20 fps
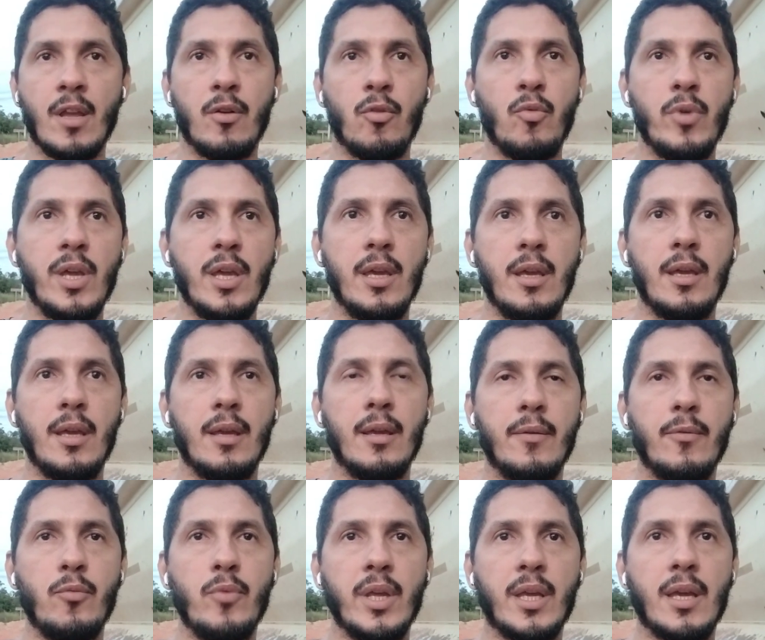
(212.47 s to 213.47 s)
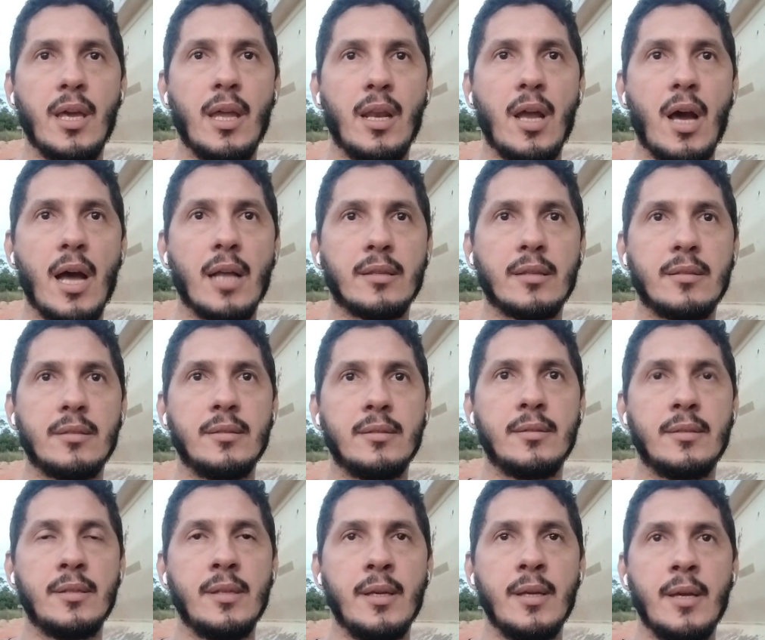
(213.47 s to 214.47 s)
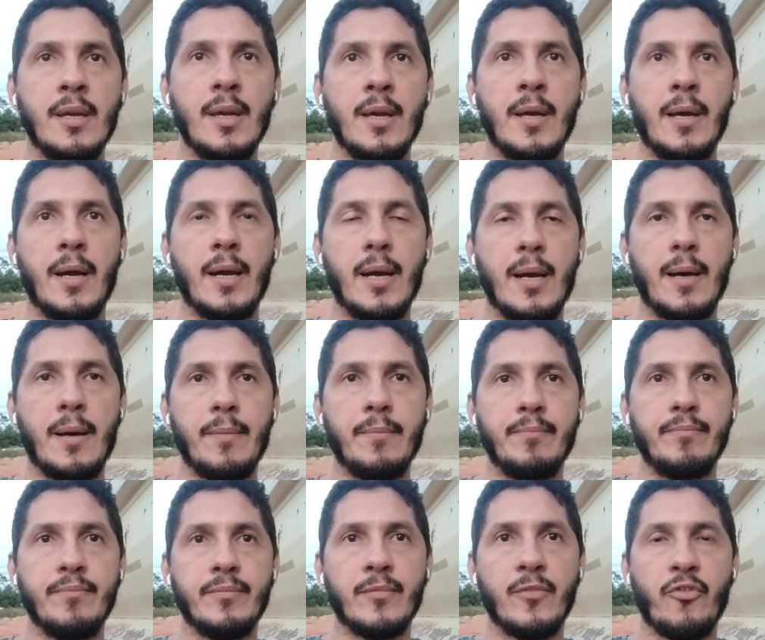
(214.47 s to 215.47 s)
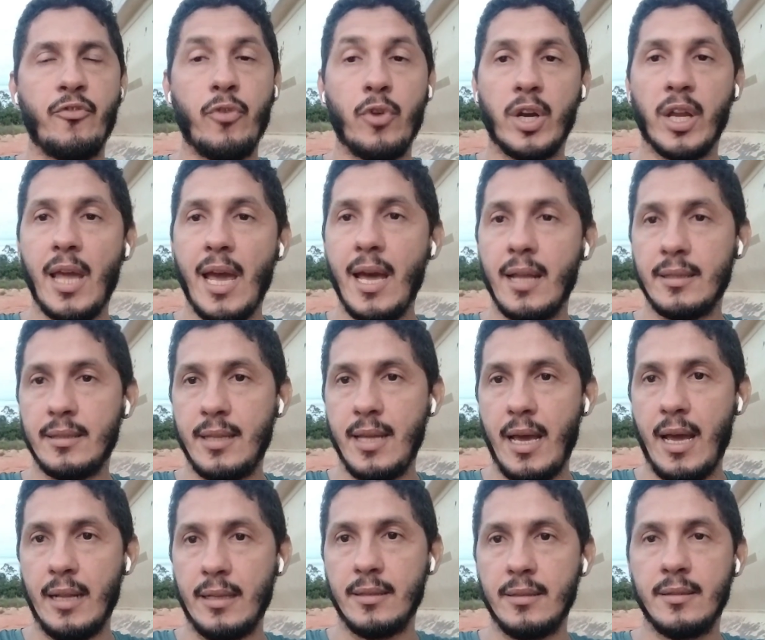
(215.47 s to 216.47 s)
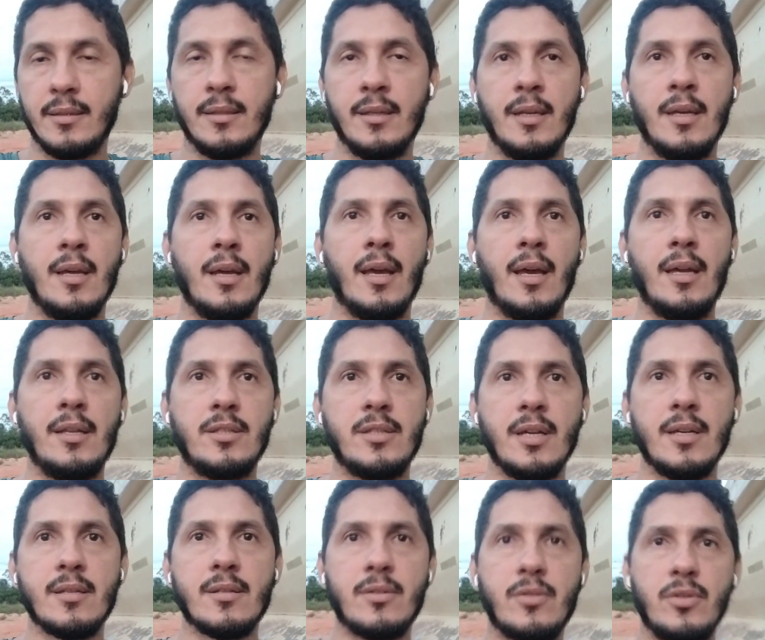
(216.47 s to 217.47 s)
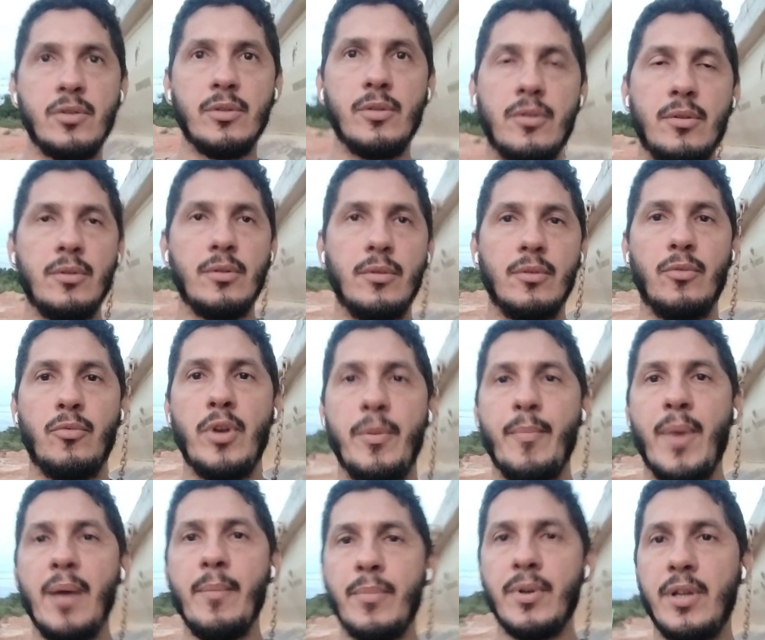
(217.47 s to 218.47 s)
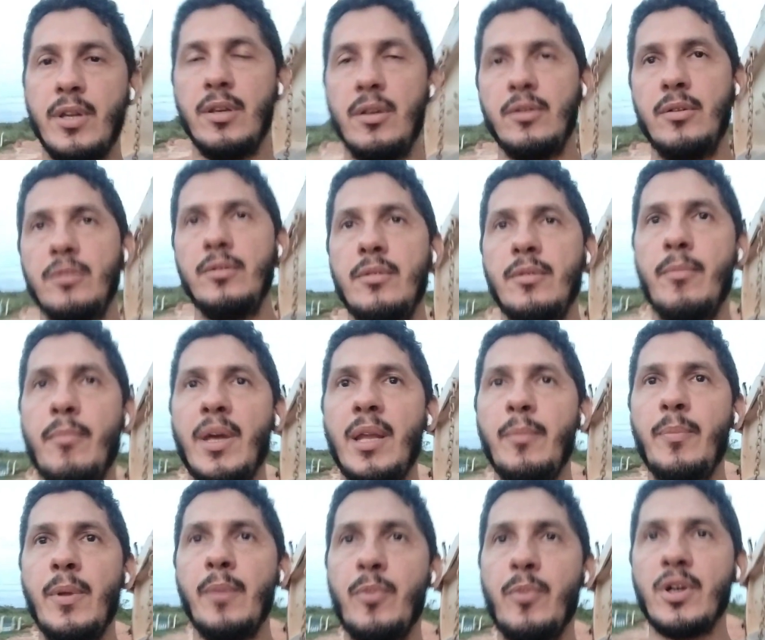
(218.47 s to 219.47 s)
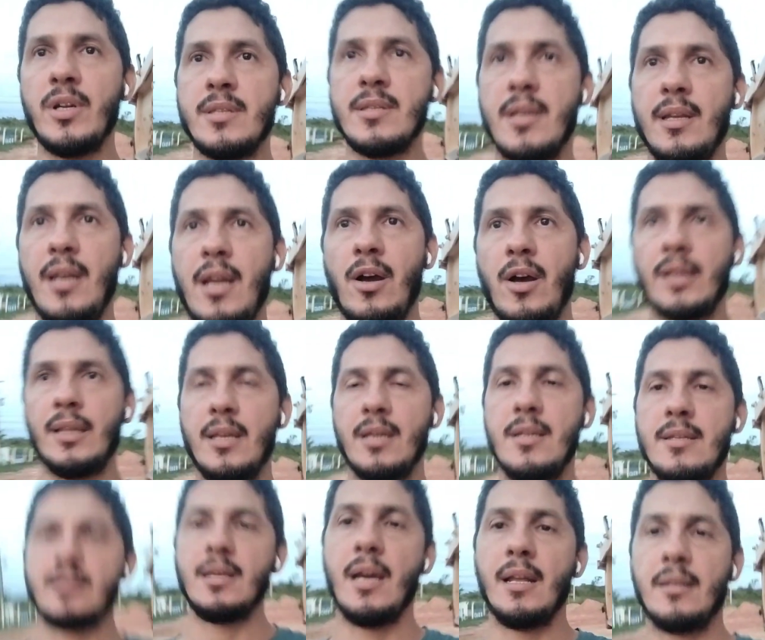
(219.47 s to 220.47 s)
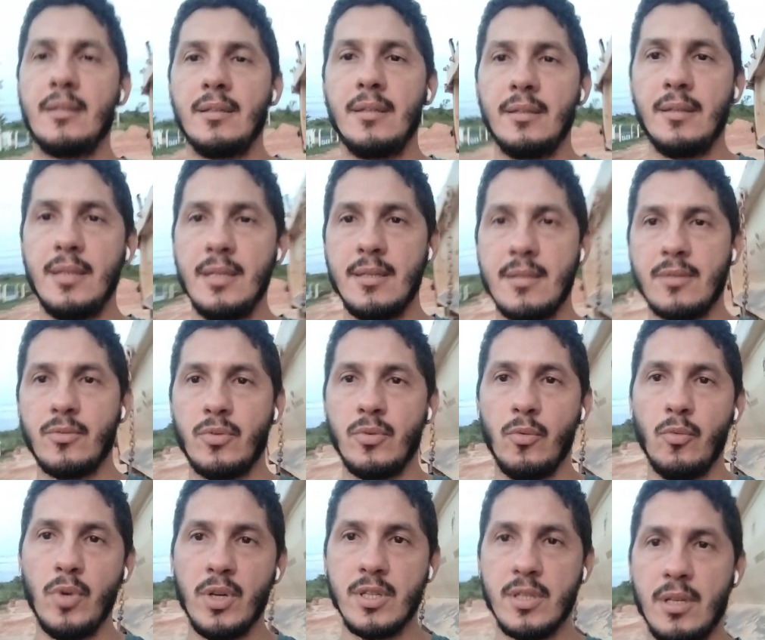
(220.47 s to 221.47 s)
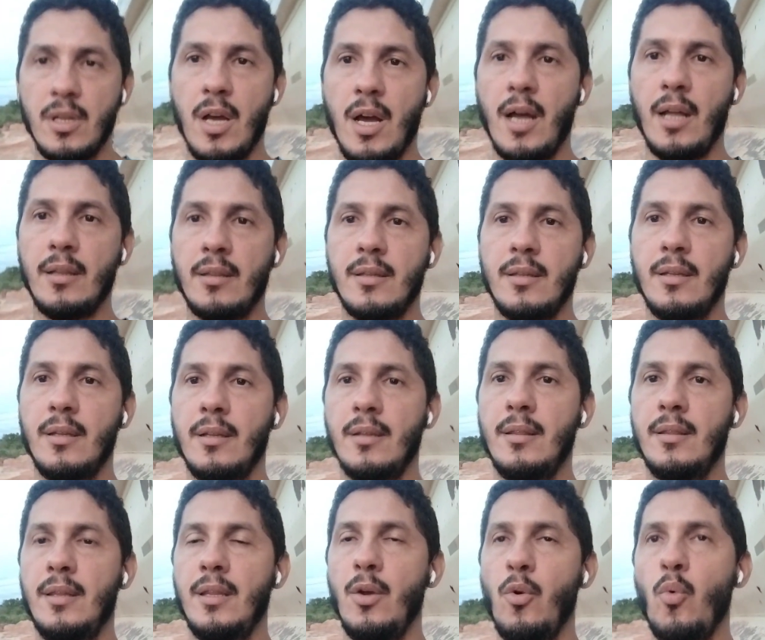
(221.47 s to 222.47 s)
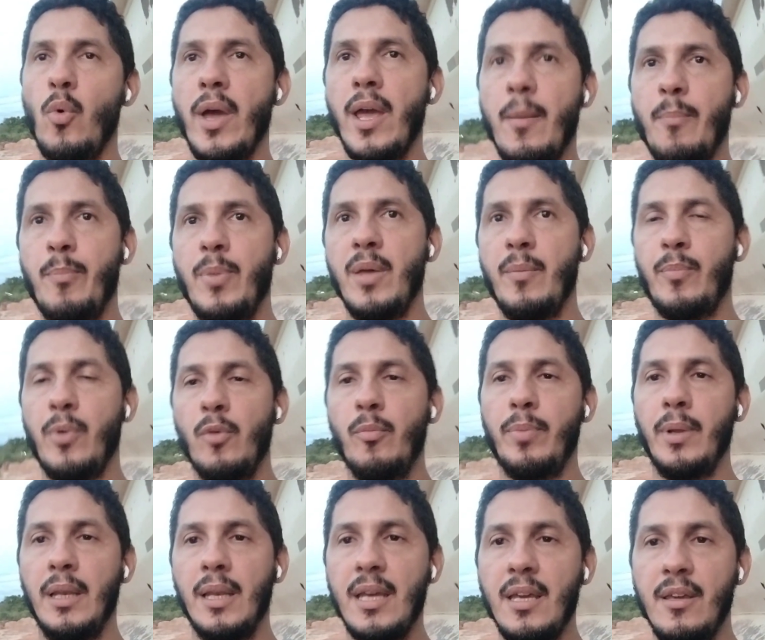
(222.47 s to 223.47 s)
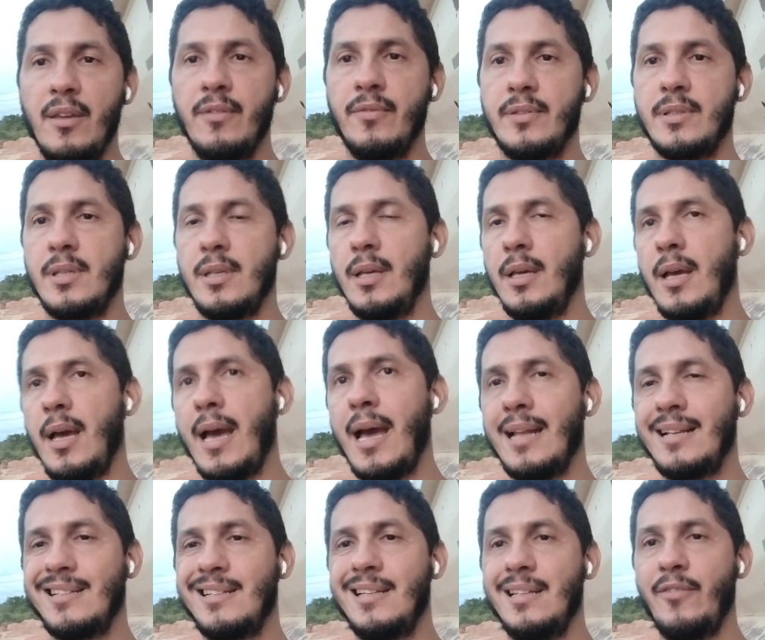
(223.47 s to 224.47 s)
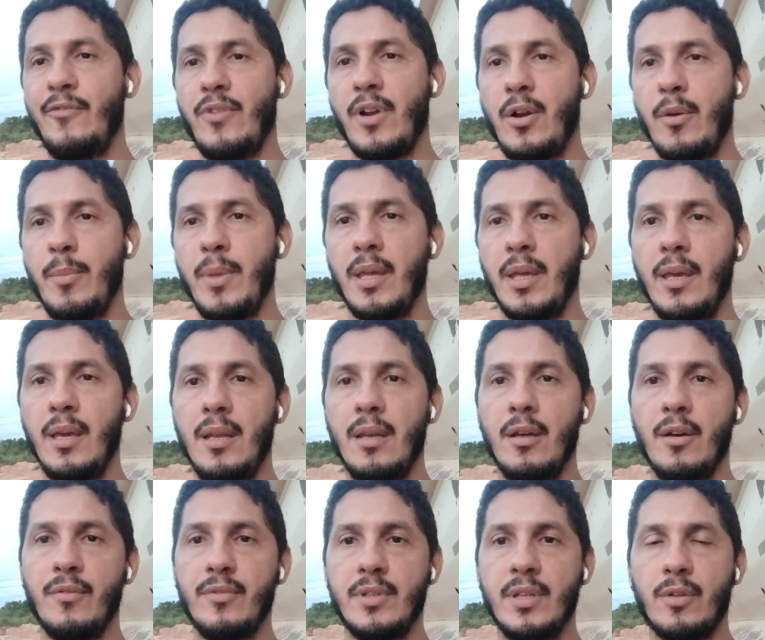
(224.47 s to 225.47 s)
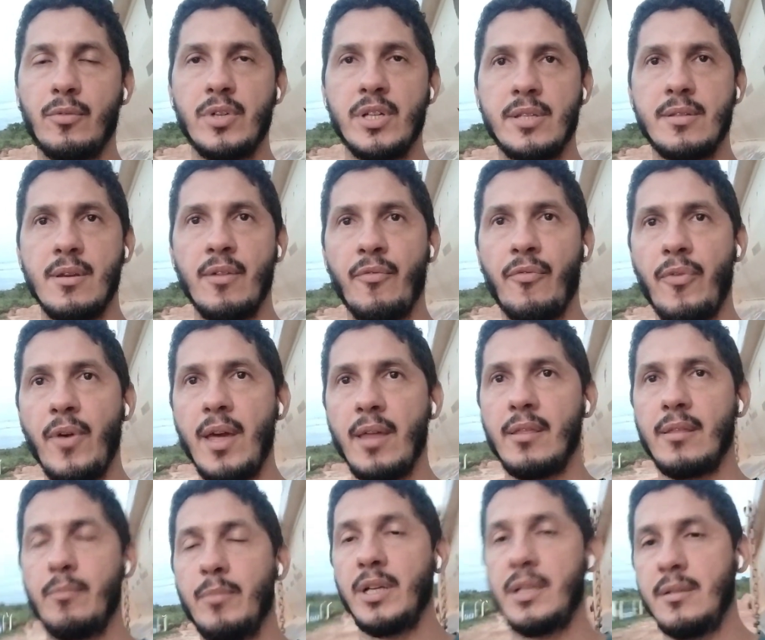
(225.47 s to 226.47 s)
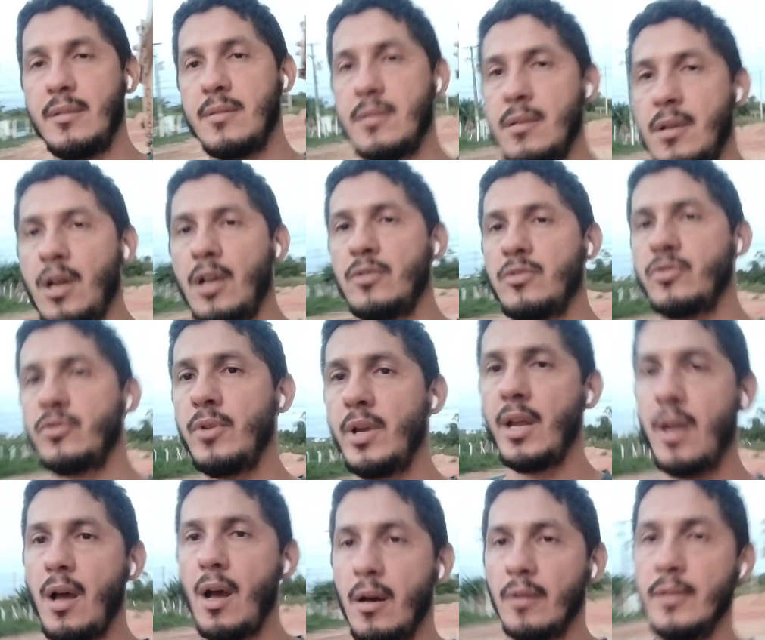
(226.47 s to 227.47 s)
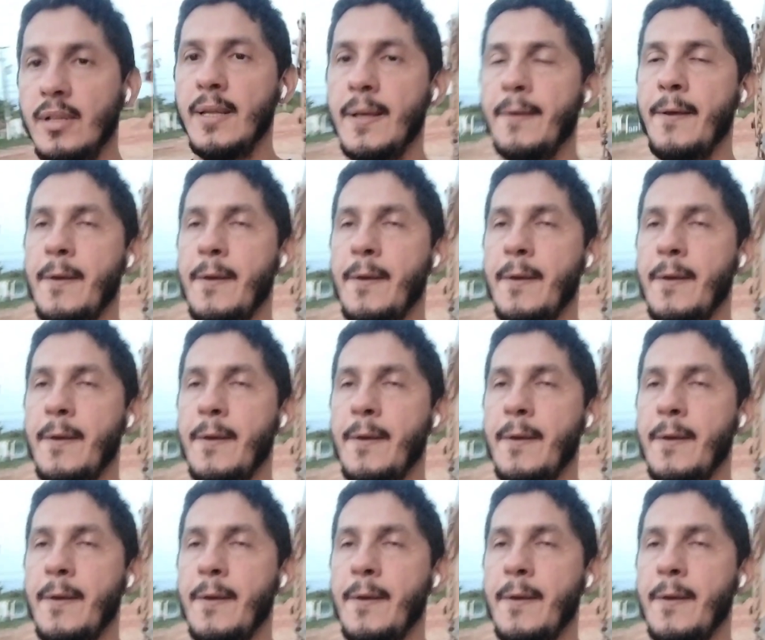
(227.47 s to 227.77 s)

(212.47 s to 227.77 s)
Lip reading: We cannot forget that. And just to remember you, many people are saying nowadays that this was not the way people believed at the very beginning of the Christian faith. But it's not true at all.